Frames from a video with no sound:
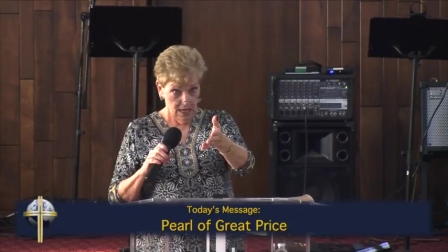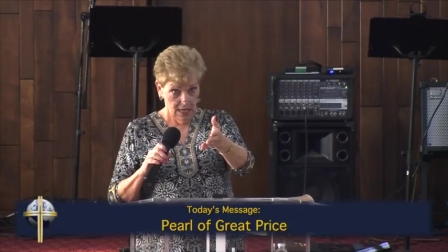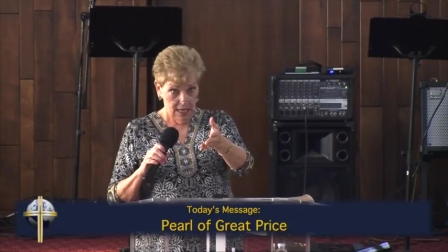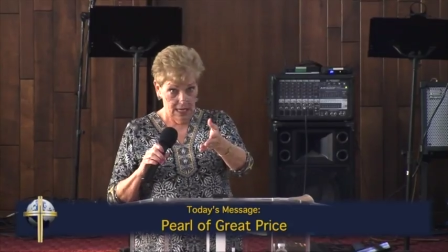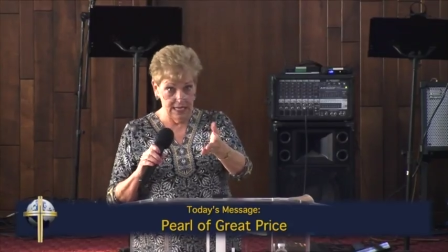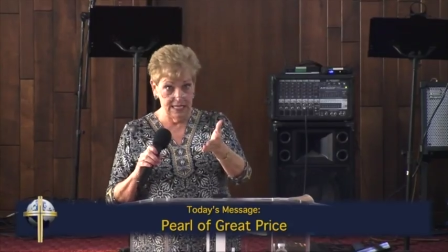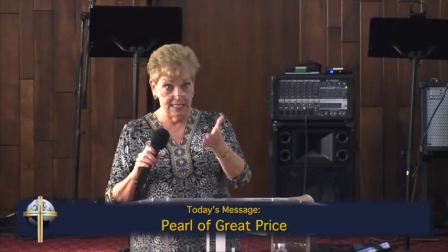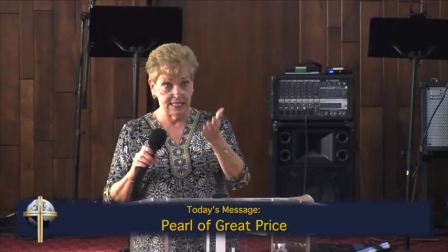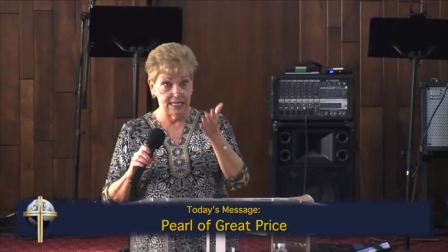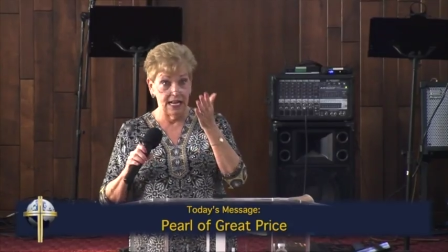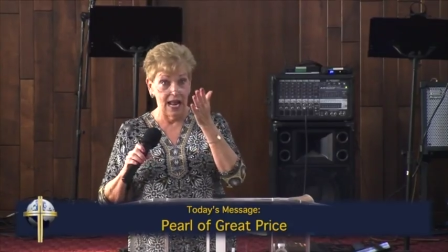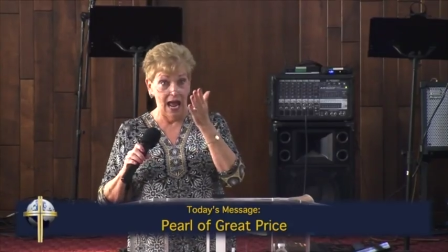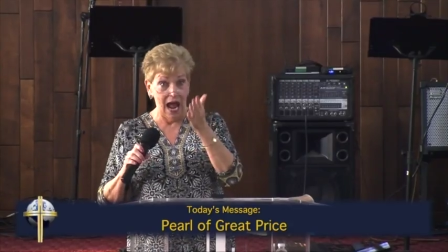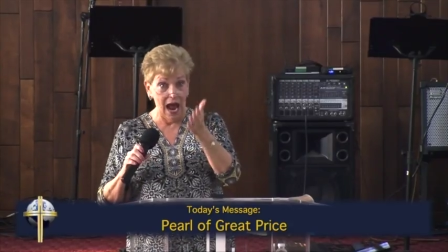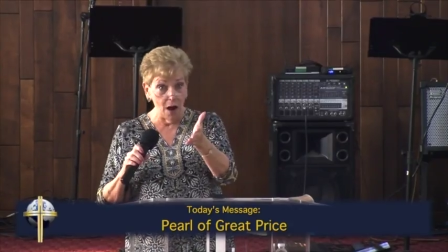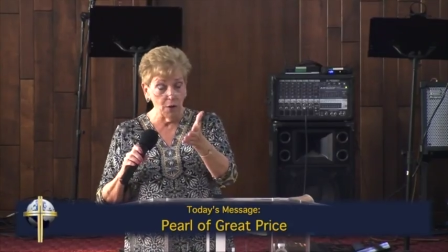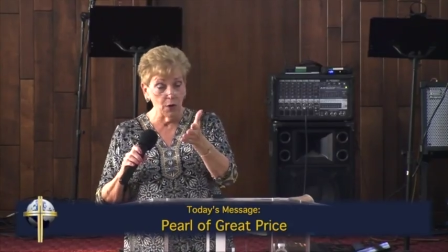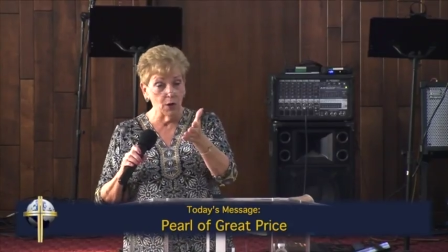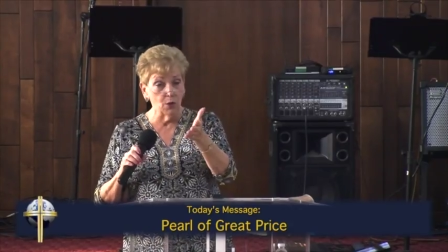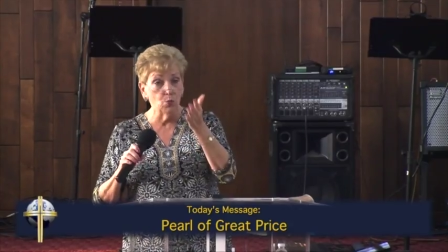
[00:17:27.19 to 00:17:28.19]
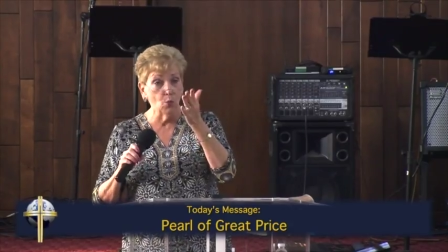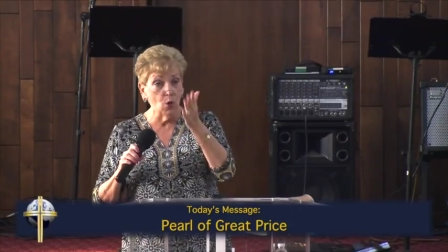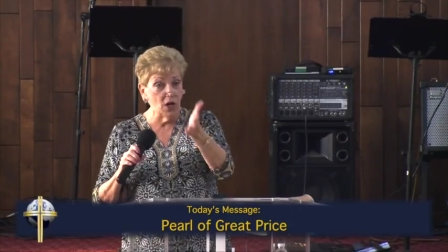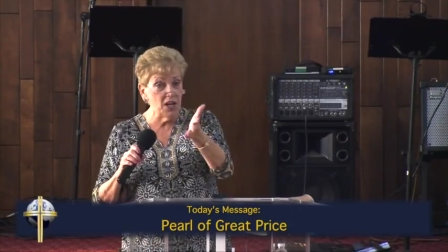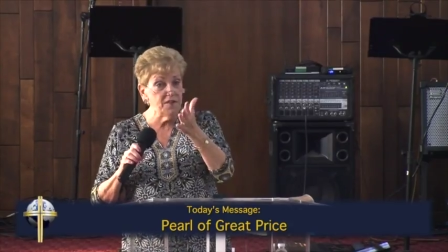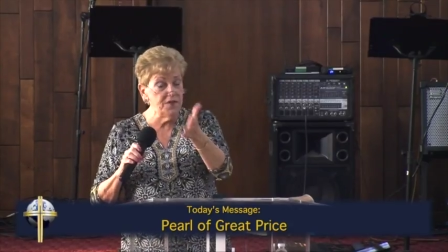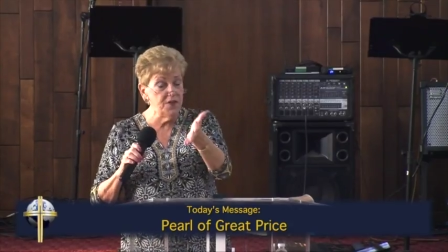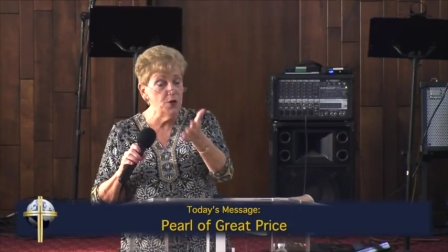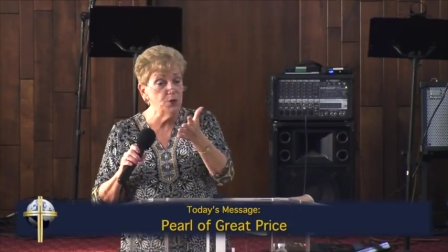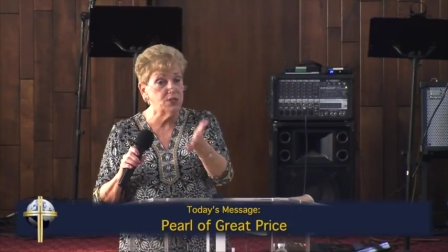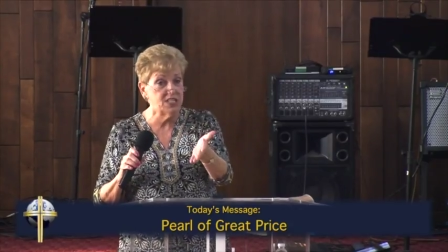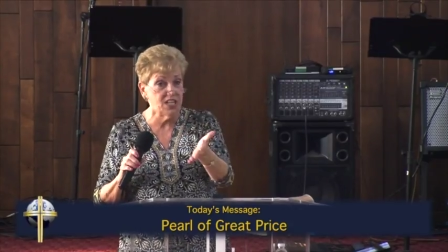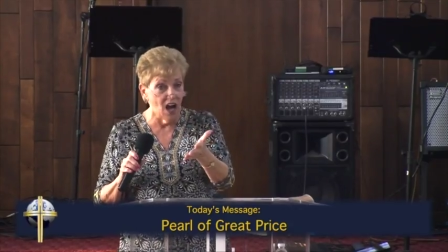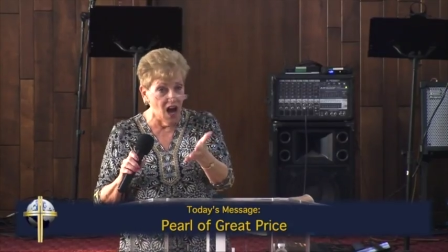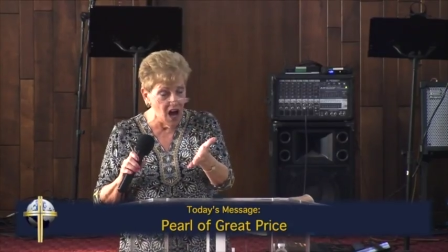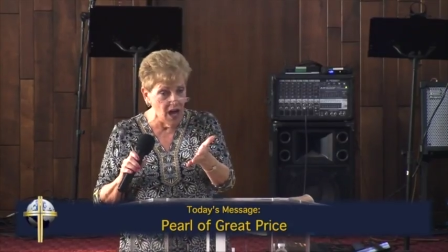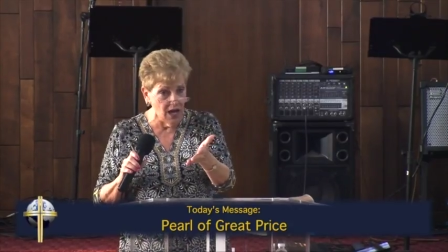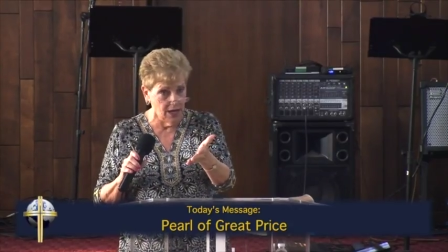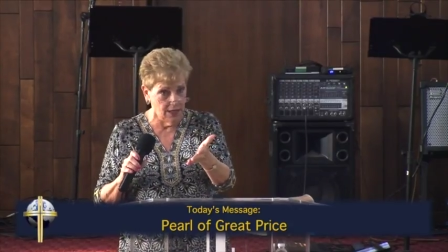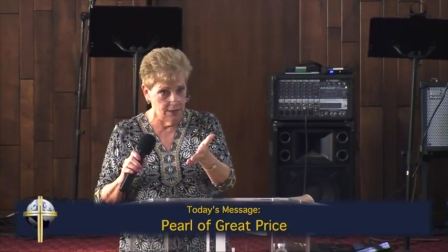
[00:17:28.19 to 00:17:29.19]
and he said, Aaron, what have you
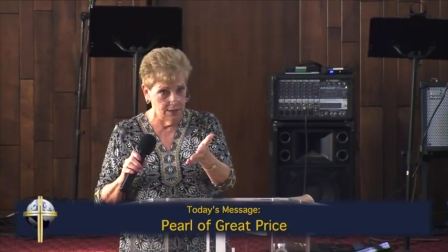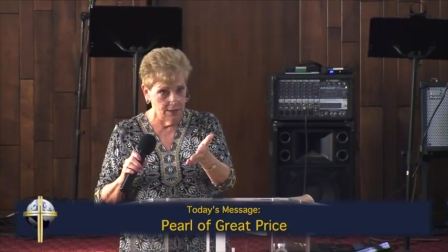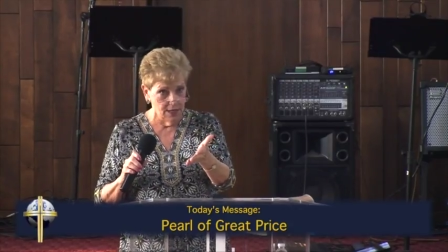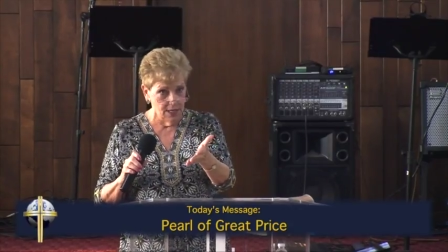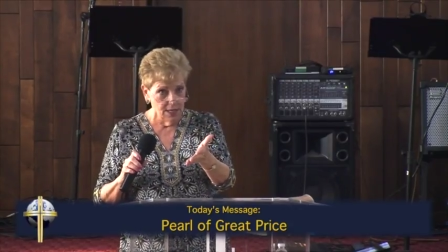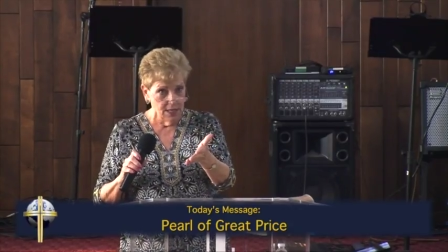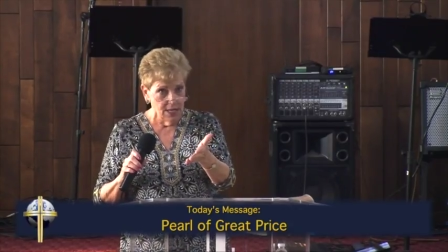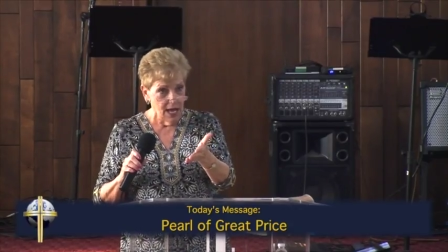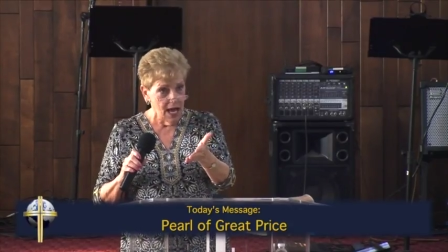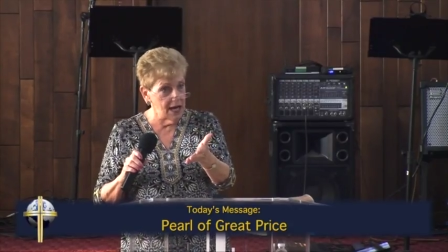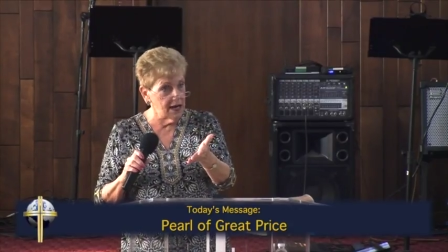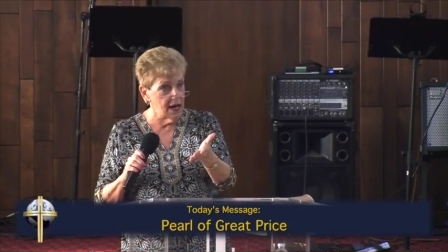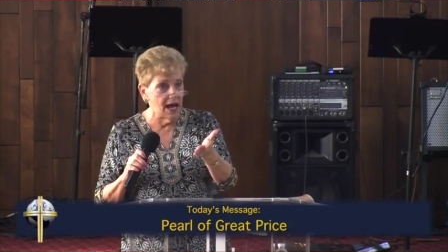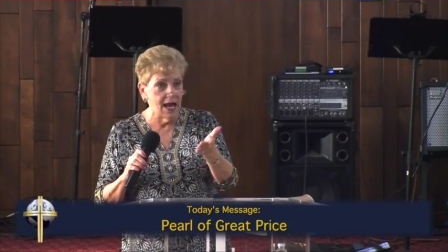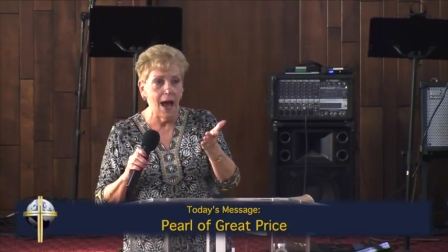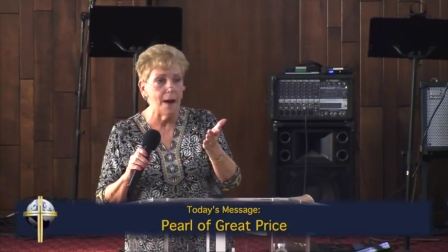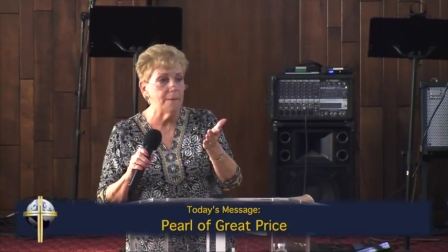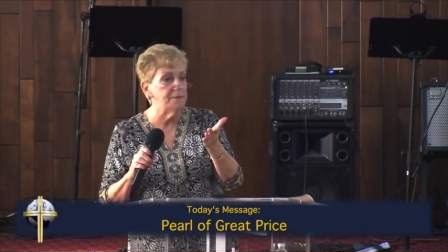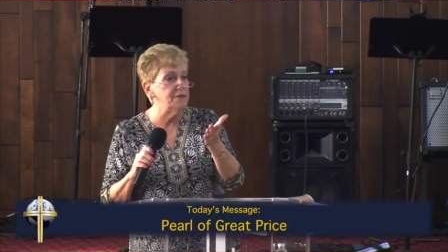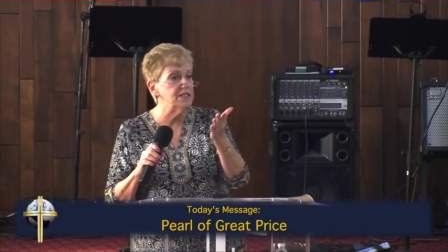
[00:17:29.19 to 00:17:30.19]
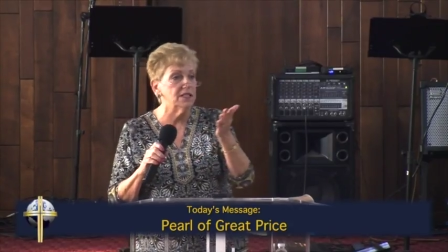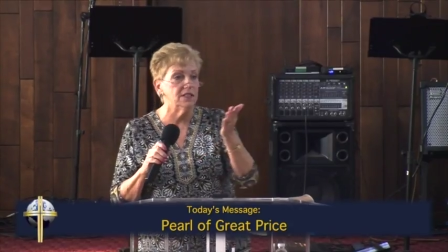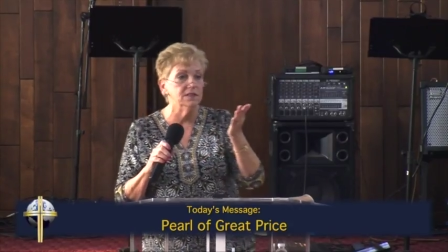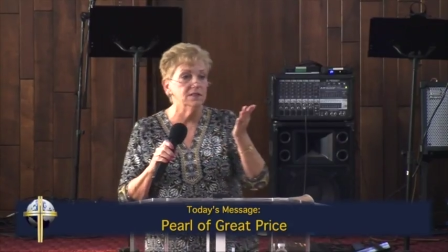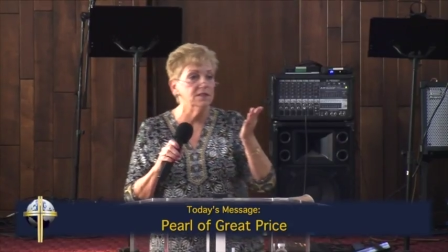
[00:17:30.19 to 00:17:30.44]
done? And I happen to